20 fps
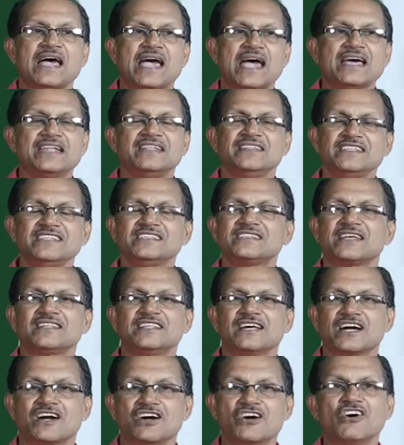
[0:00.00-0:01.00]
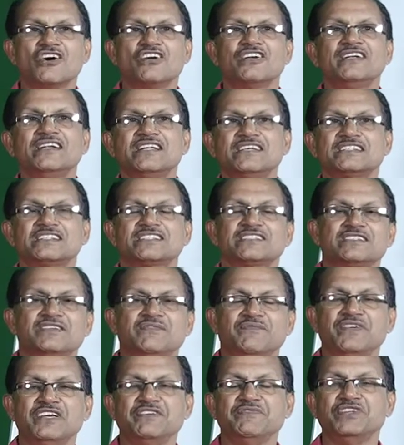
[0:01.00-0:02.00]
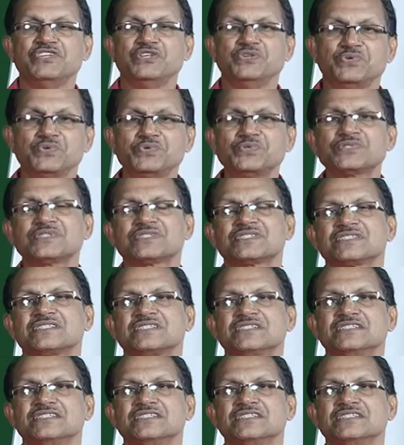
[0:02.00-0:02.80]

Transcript: and these are the contests where we use